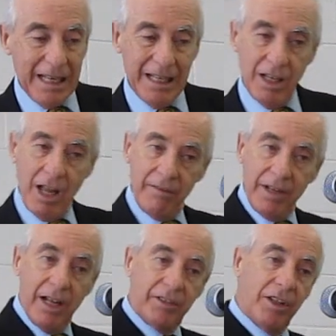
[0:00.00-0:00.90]
he
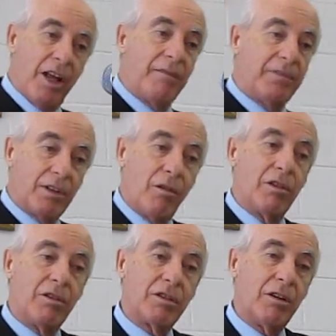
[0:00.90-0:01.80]
loved us enough to go
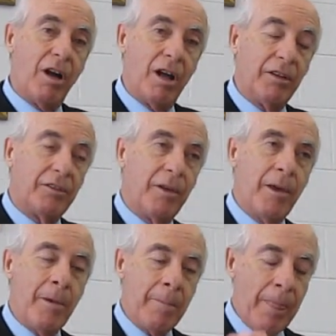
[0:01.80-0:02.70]
to the cross,
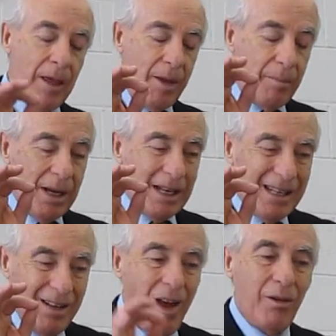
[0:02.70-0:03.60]
but
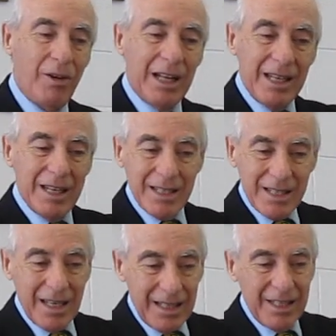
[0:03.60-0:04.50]
He not only did
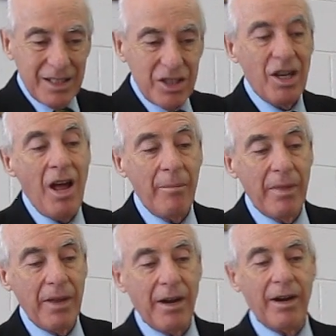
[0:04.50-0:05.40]
it, it didn't
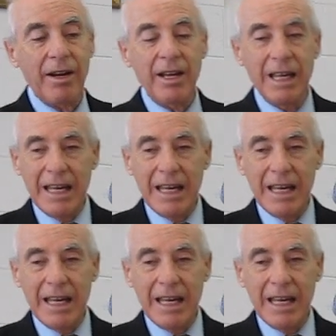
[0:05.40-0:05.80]
stop there.